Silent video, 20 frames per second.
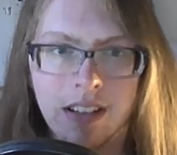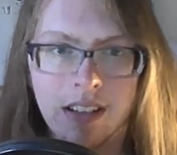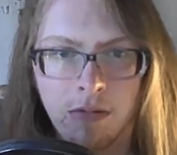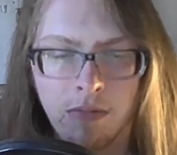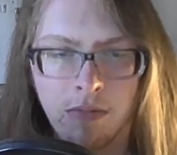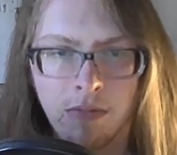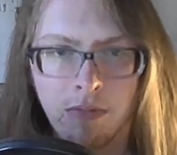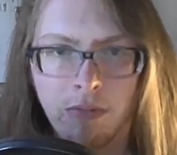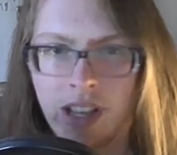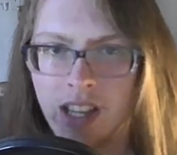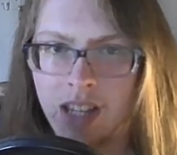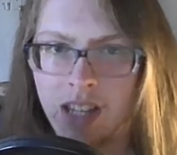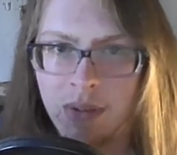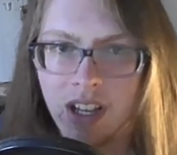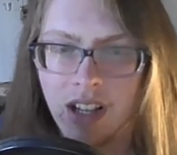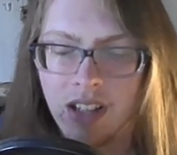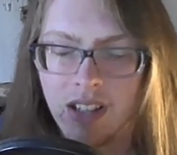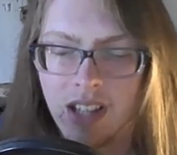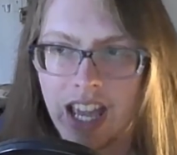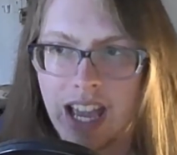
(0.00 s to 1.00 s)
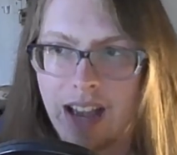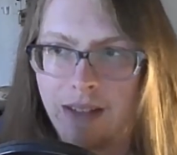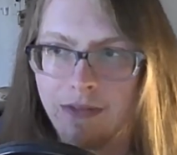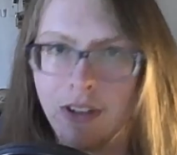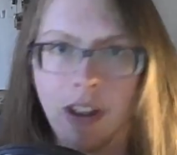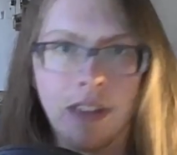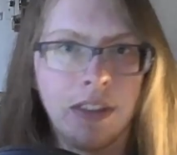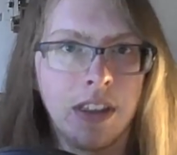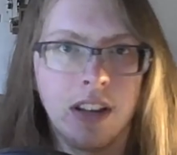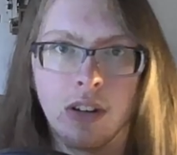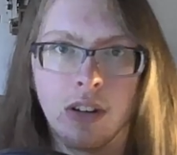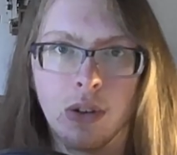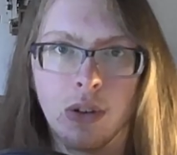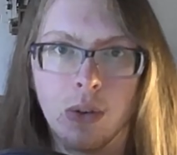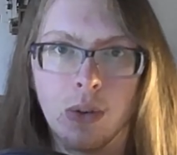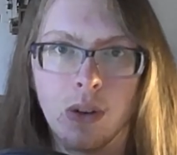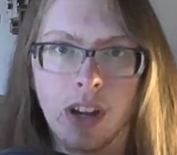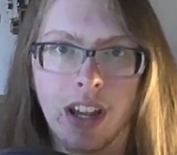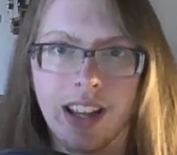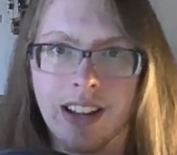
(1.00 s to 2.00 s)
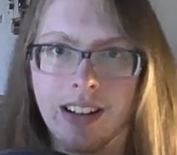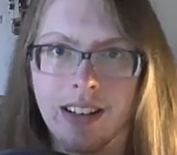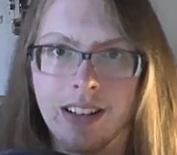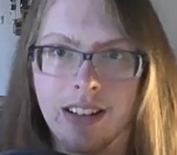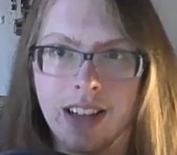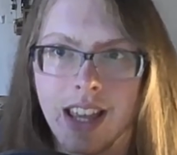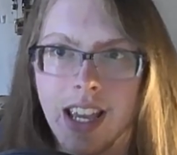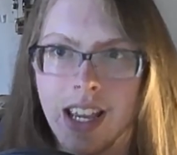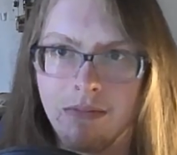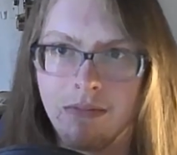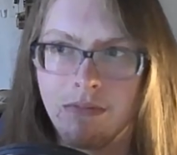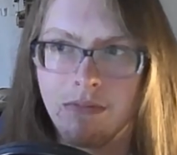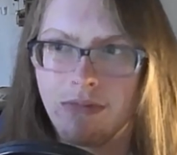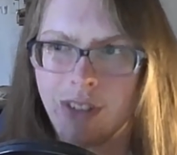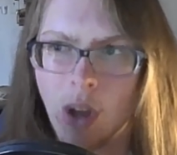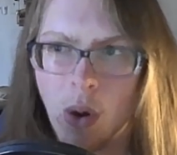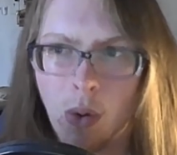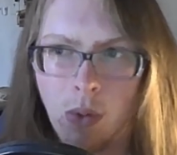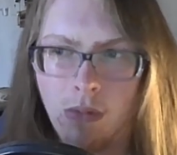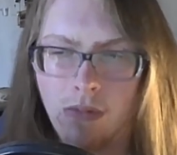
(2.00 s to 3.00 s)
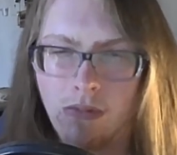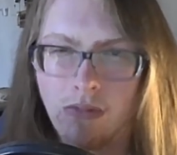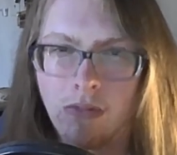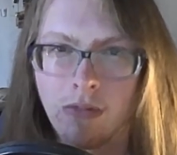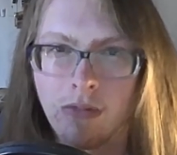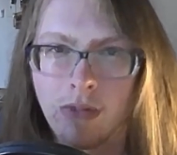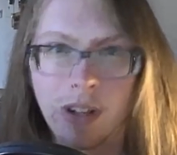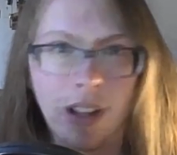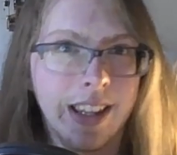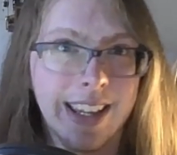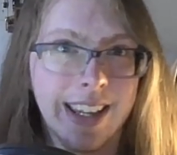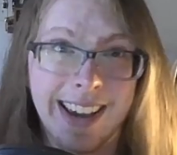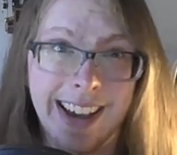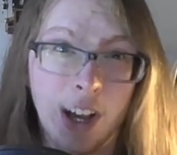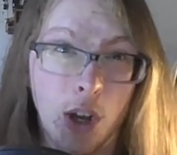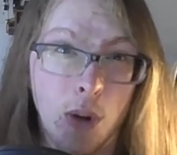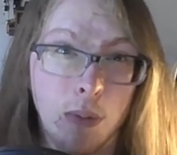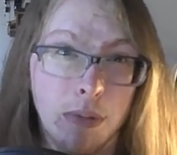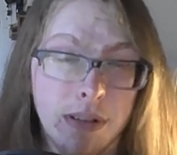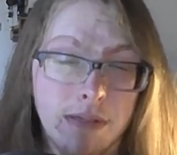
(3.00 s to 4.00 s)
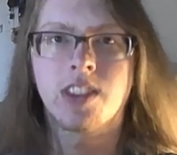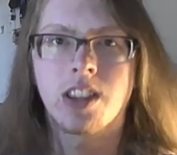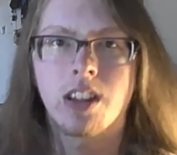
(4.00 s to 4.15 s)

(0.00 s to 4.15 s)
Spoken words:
Mainly because they have nothing new and they don't really help.